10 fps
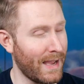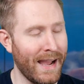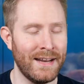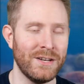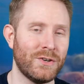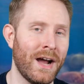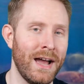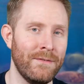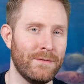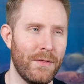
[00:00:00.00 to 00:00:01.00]
I had to
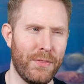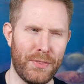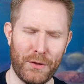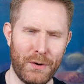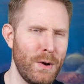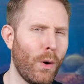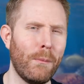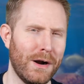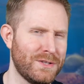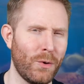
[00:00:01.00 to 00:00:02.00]
drive 3
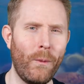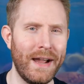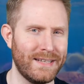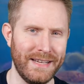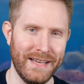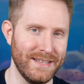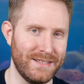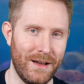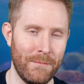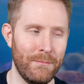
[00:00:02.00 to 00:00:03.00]
Walmarts away to get
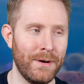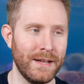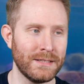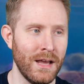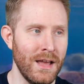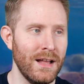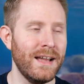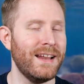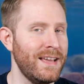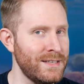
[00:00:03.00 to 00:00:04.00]
some, but
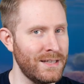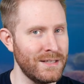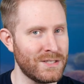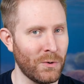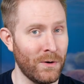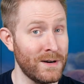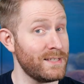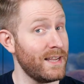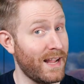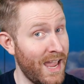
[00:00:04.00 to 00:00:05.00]
it is in stores,
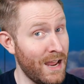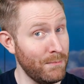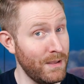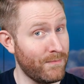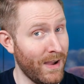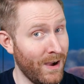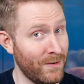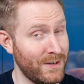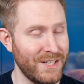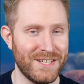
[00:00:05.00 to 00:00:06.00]
it can be
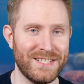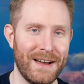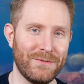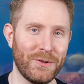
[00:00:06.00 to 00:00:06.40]
found, you just have to